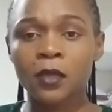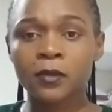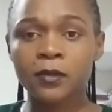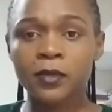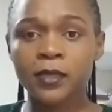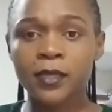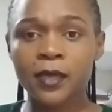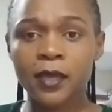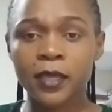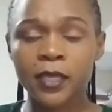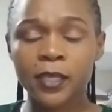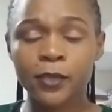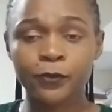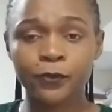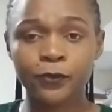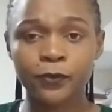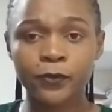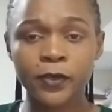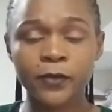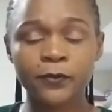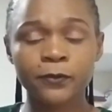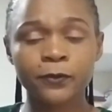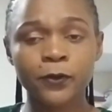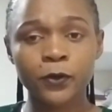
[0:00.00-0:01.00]

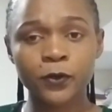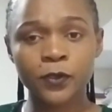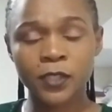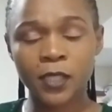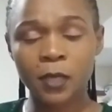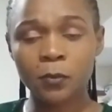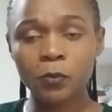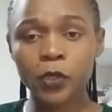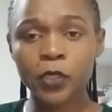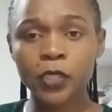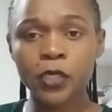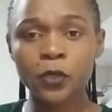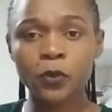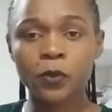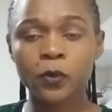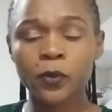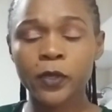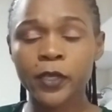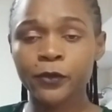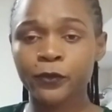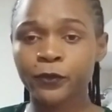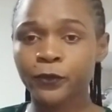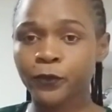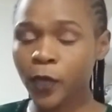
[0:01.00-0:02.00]
if for somebody,
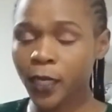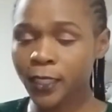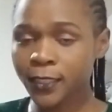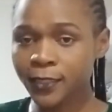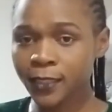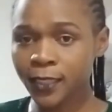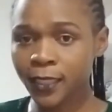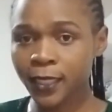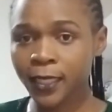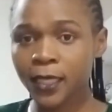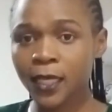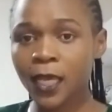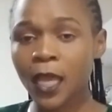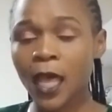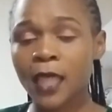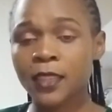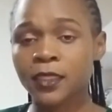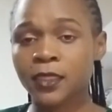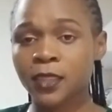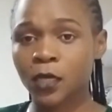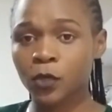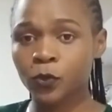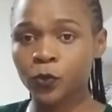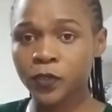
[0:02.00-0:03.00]
if you are taking
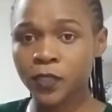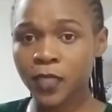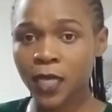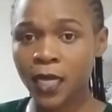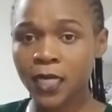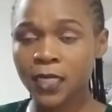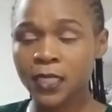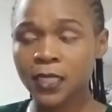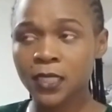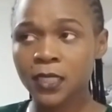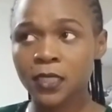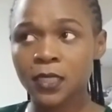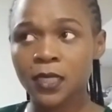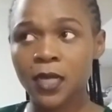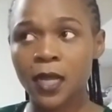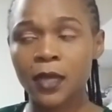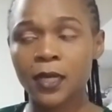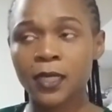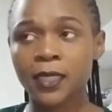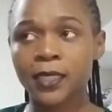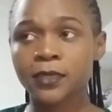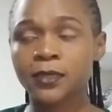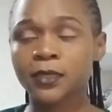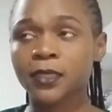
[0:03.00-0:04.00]
1,000,
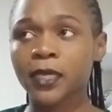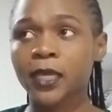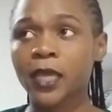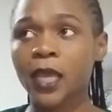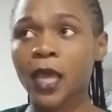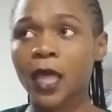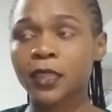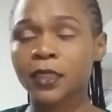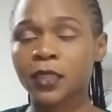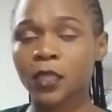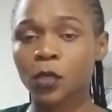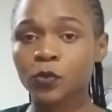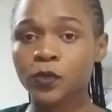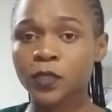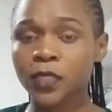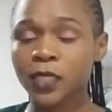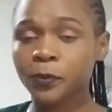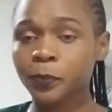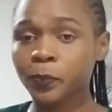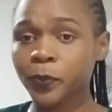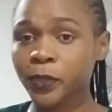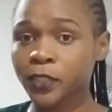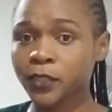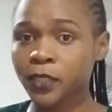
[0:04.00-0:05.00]
let's say
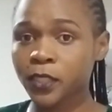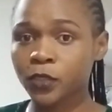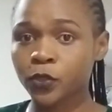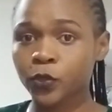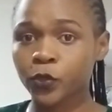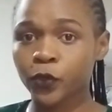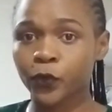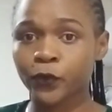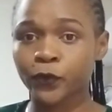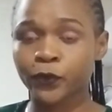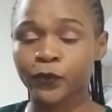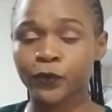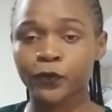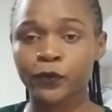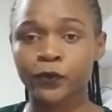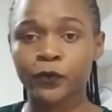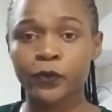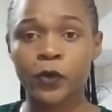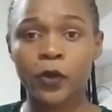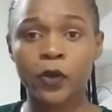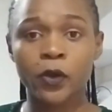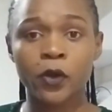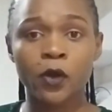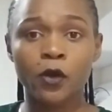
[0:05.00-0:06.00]
1,000 pieces
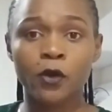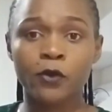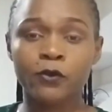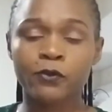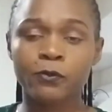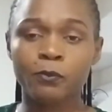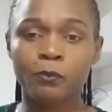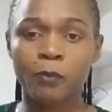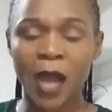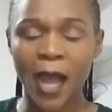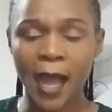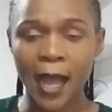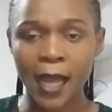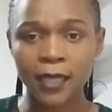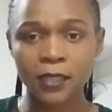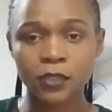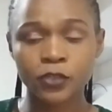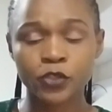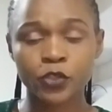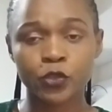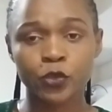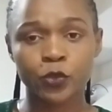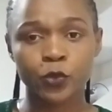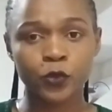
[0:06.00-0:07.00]
of
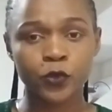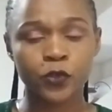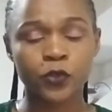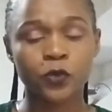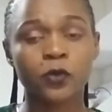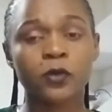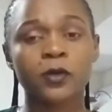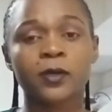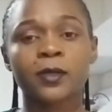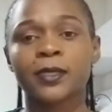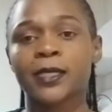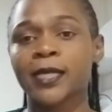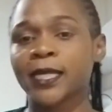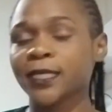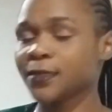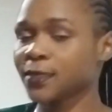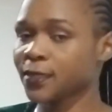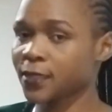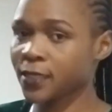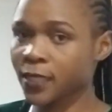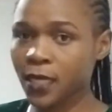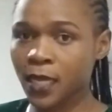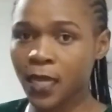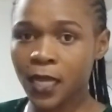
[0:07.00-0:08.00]
bags, shoes, or
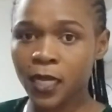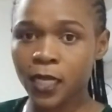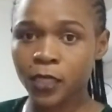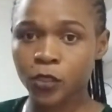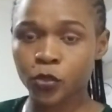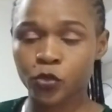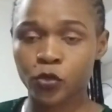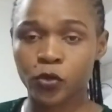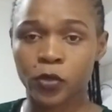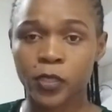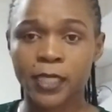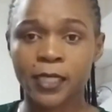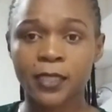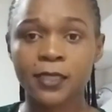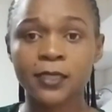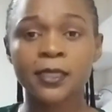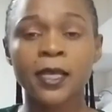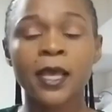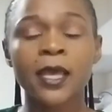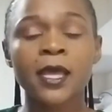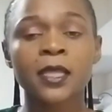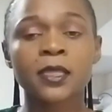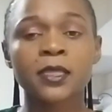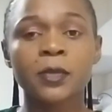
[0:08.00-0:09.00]
let's say electronics,
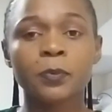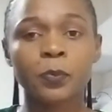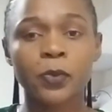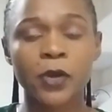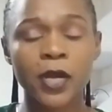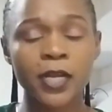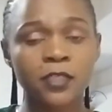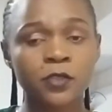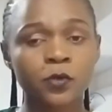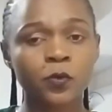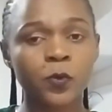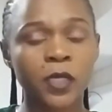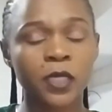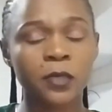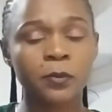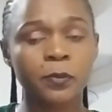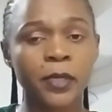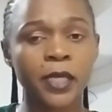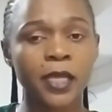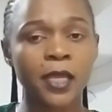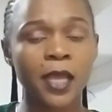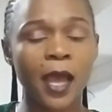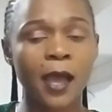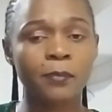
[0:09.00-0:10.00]
the price will
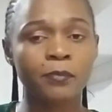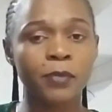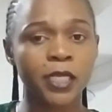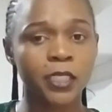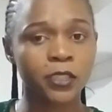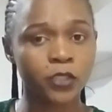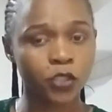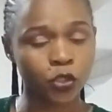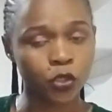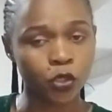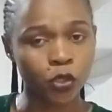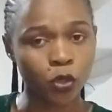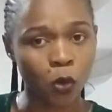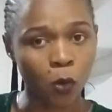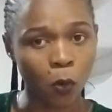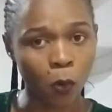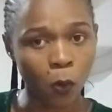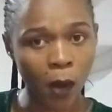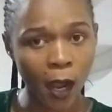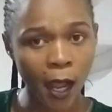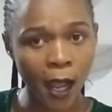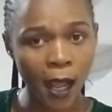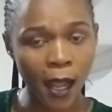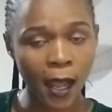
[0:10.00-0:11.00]
be a bit
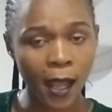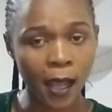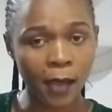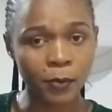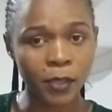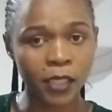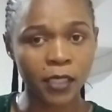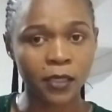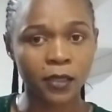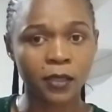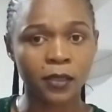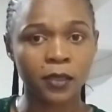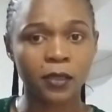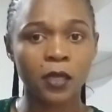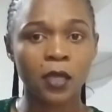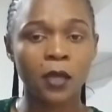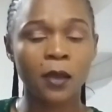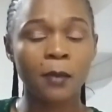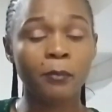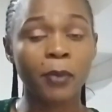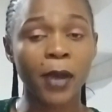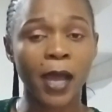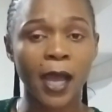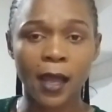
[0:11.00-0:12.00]
lower, I mean
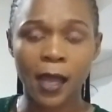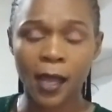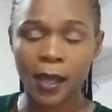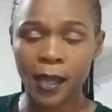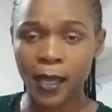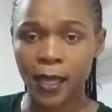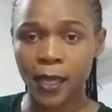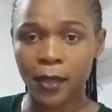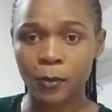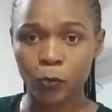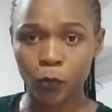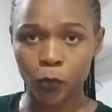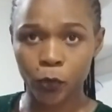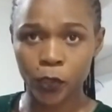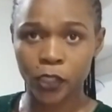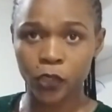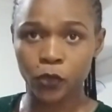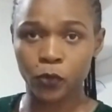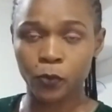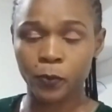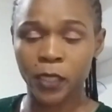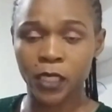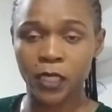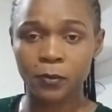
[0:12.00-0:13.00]
per
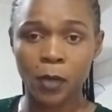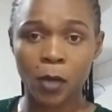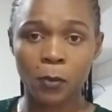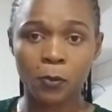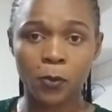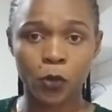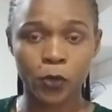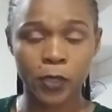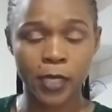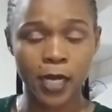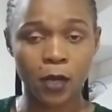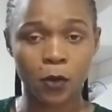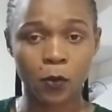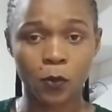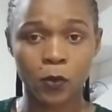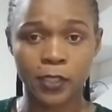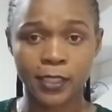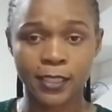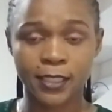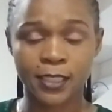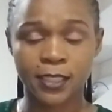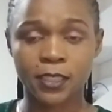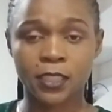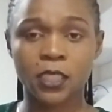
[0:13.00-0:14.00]
MOQ, minimum order
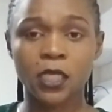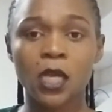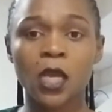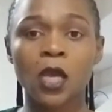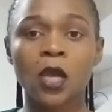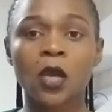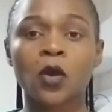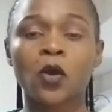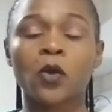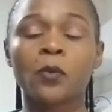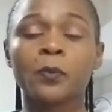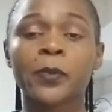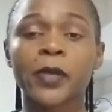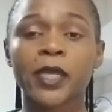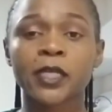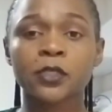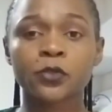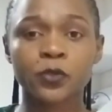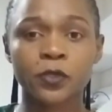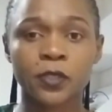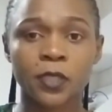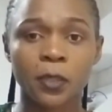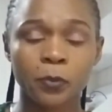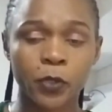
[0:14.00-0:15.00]
quantity, compared
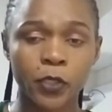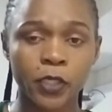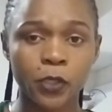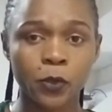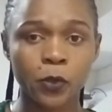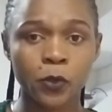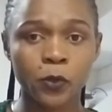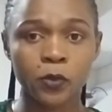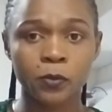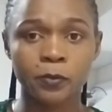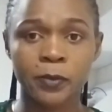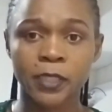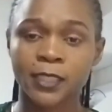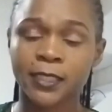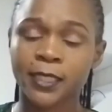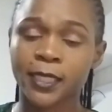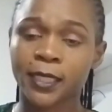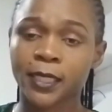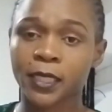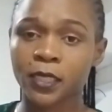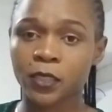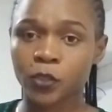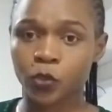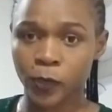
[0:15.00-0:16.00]
to somebody who will be
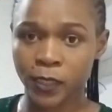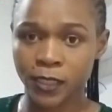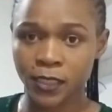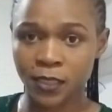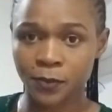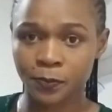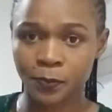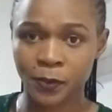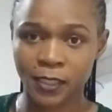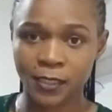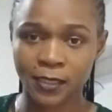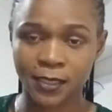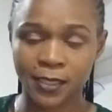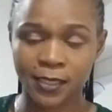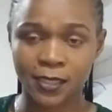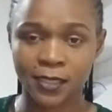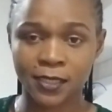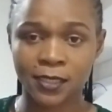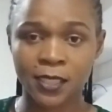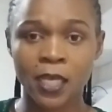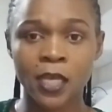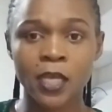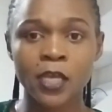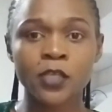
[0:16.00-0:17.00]
taking 20
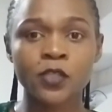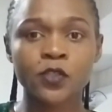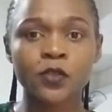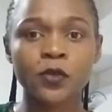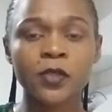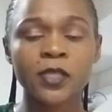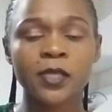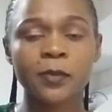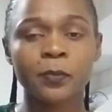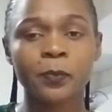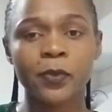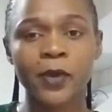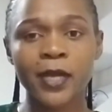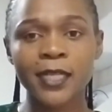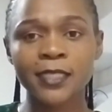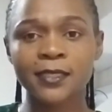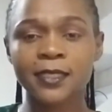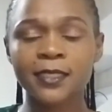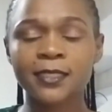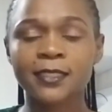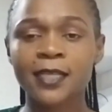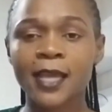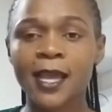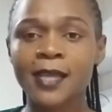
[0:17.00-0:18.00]
pieces. So the
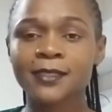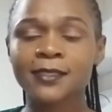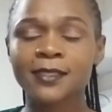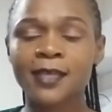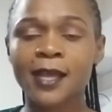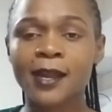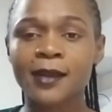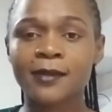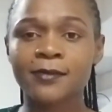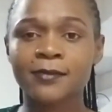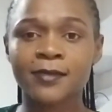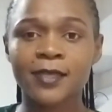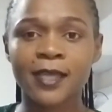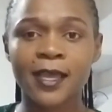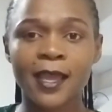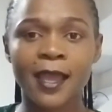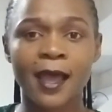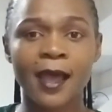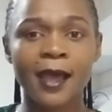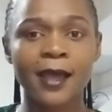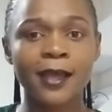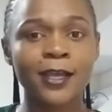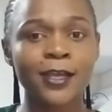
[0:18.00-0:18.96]
pricing tiers are there